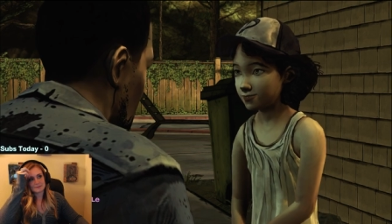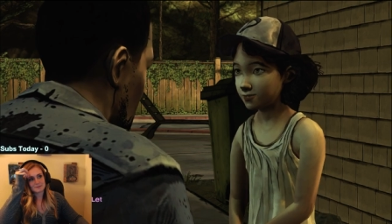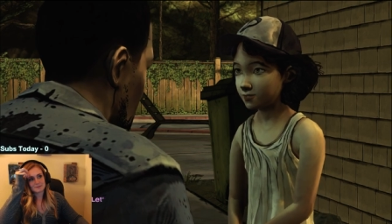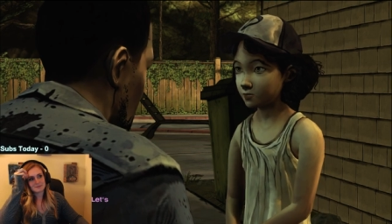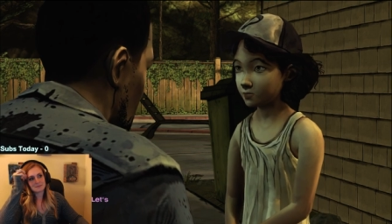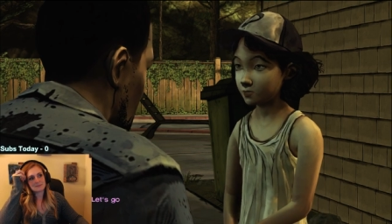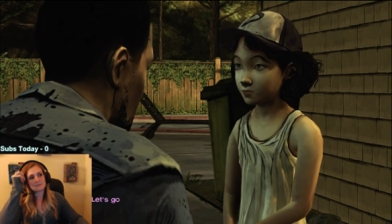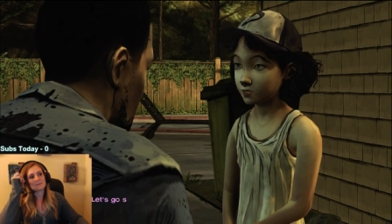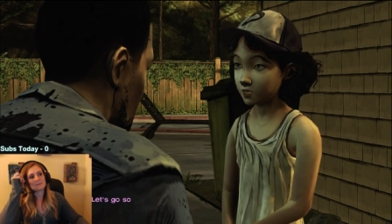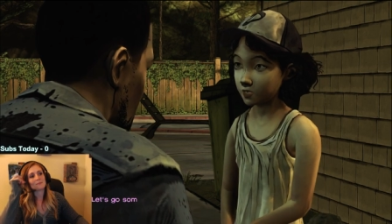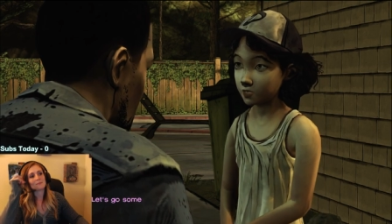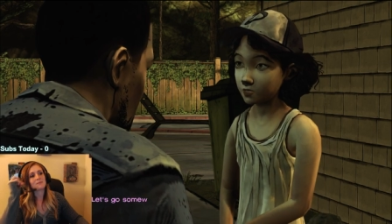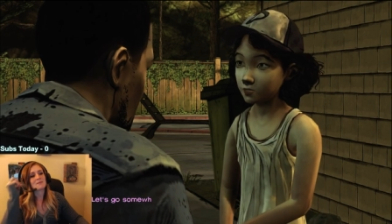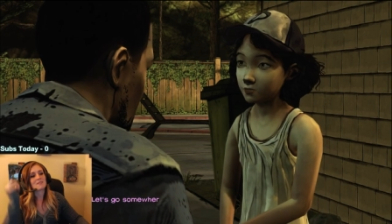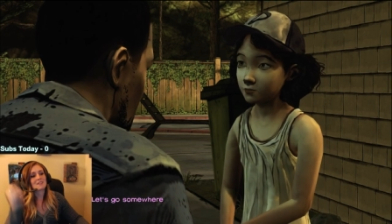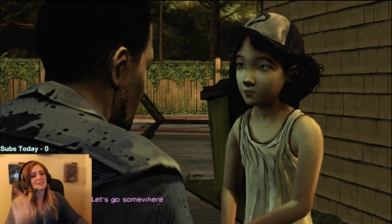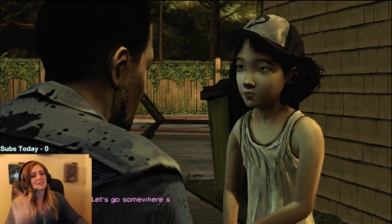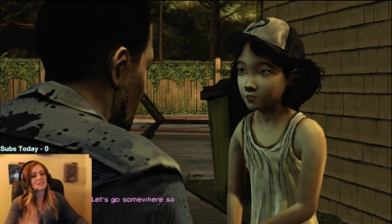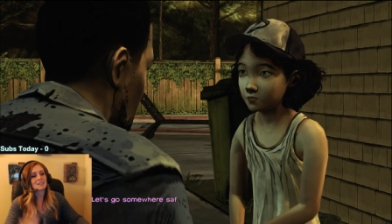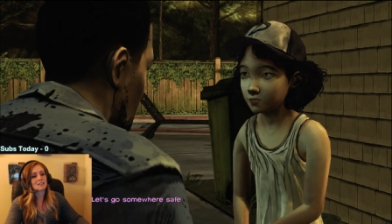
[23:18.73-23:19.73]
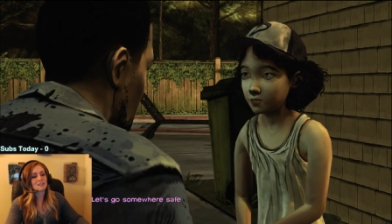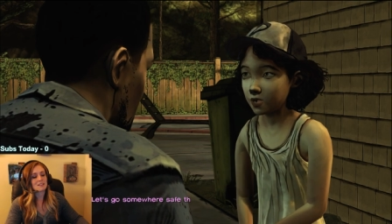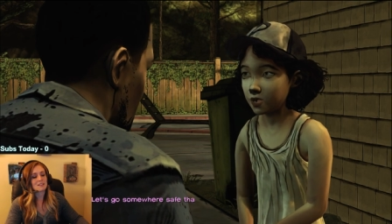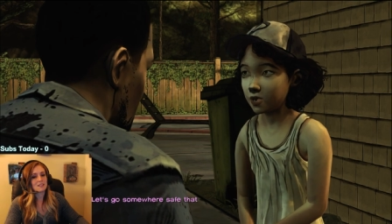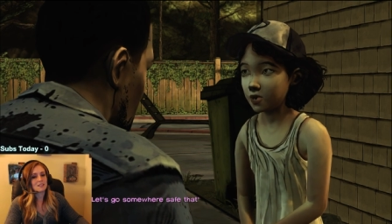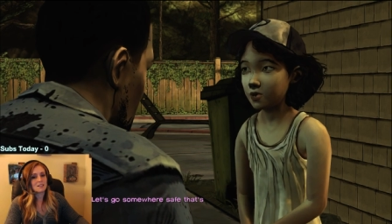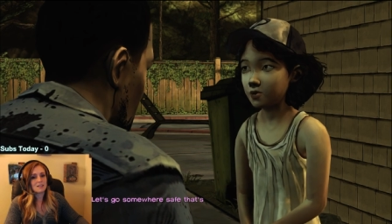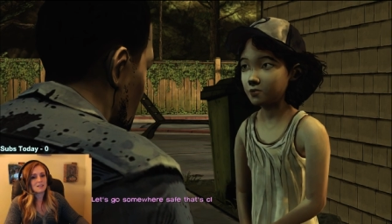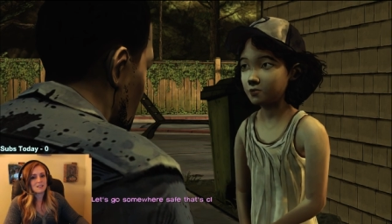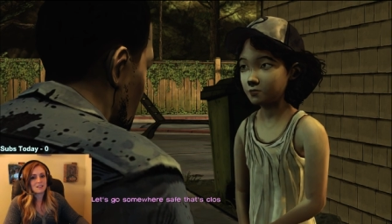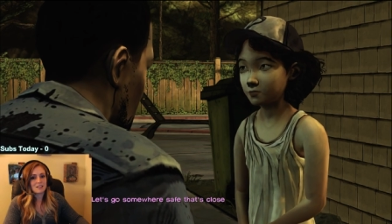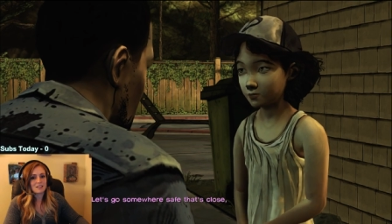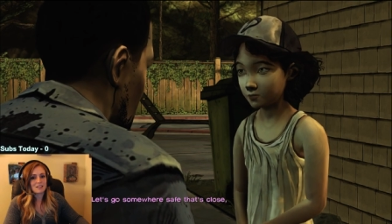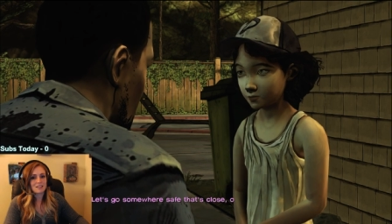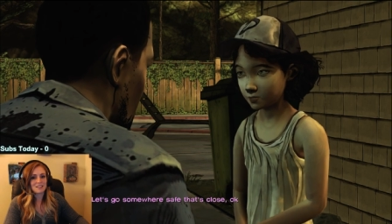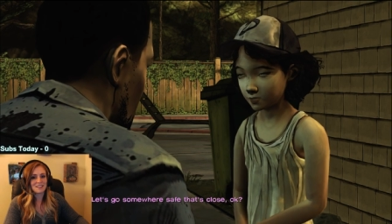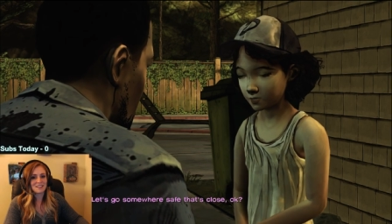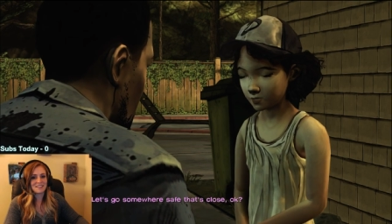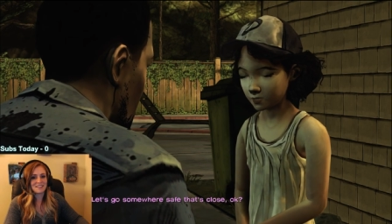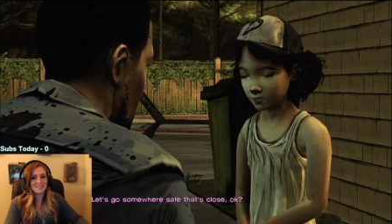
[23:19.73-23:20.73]
Well, let's go somewhere safe that's
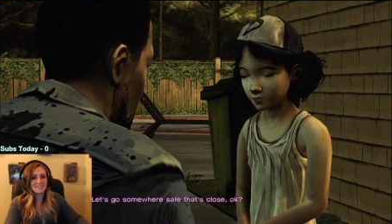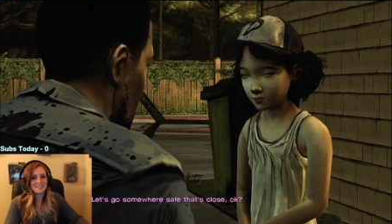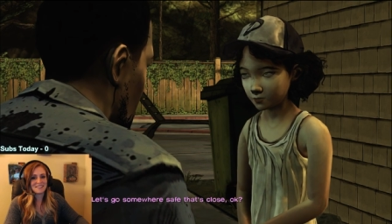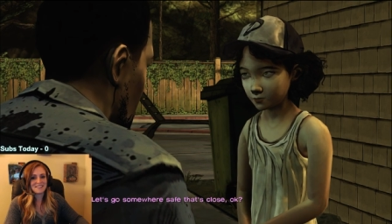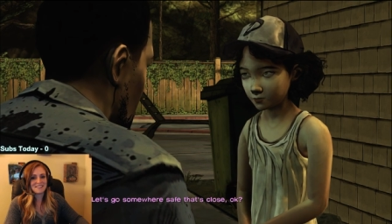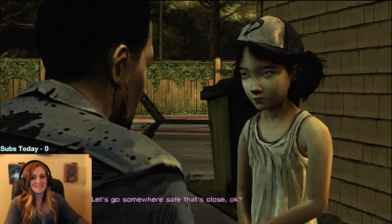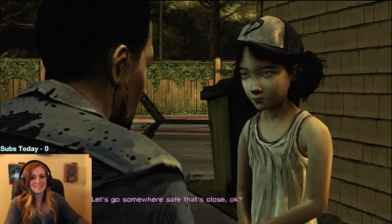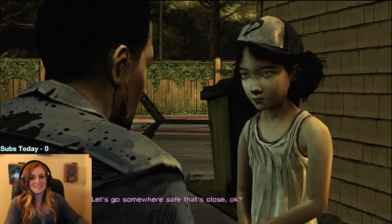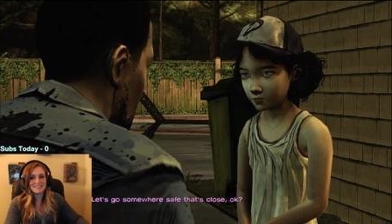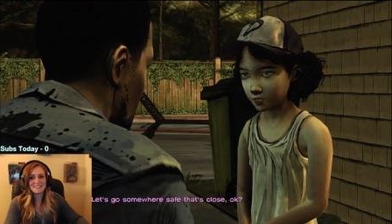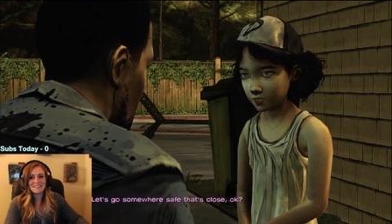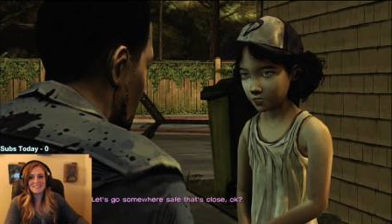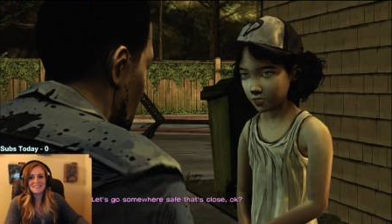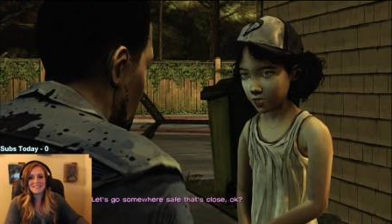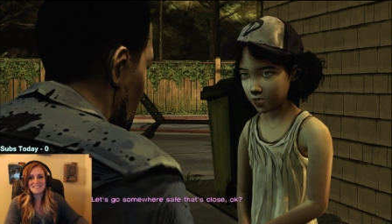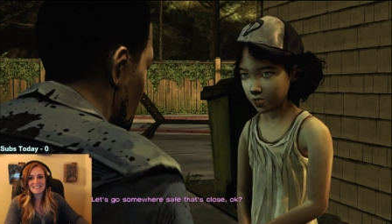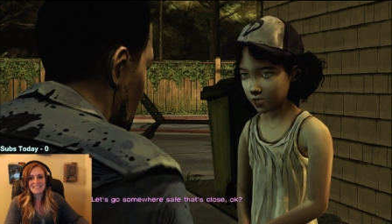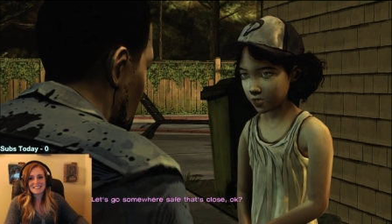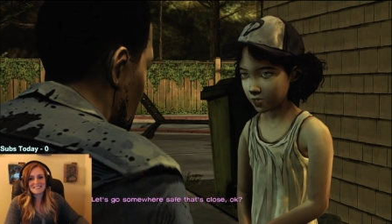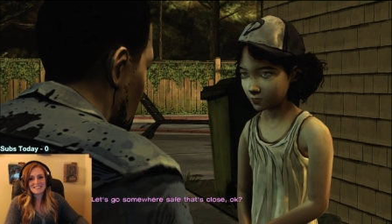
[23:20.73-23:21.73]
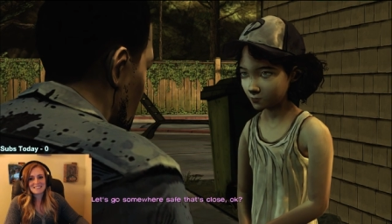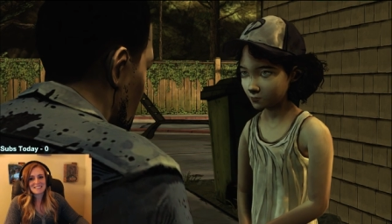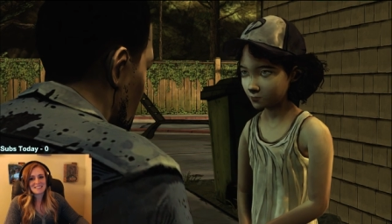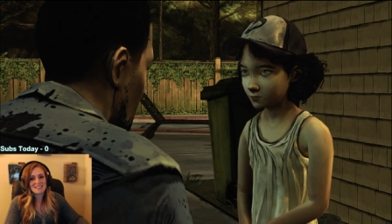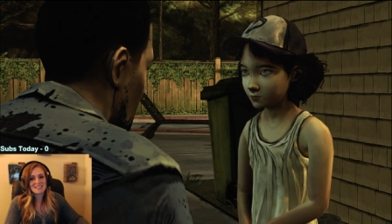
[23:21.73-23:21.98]
close, okay?